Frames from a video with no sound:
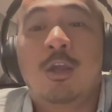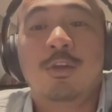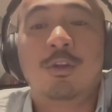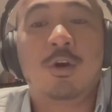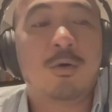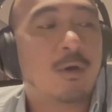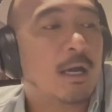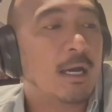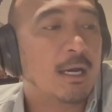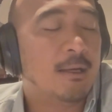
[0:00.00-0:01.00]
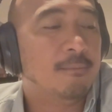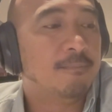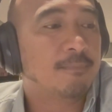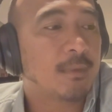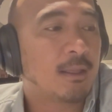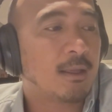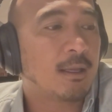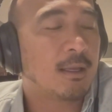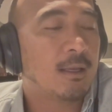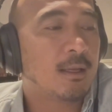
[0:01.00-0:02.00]
You know, um,
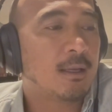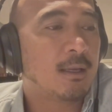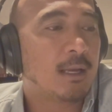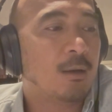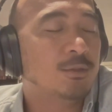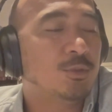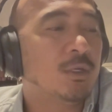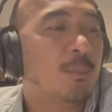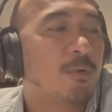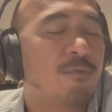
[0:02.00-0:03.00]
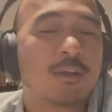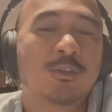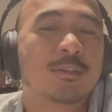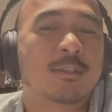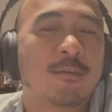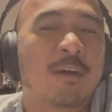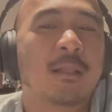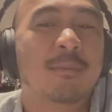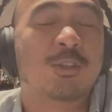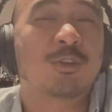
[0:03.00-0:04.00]
I was doing a professional
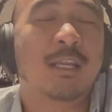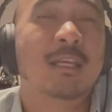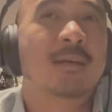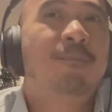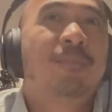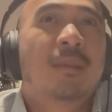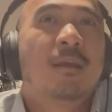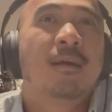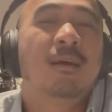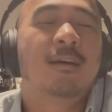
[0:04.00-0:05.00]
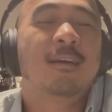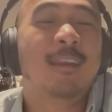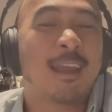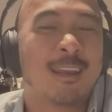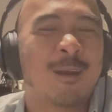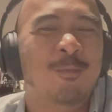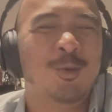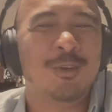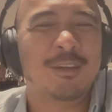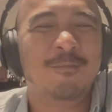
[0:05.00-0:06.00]
development training in Anaheim
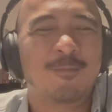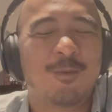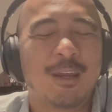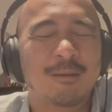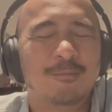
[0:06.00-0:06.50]
Union, right?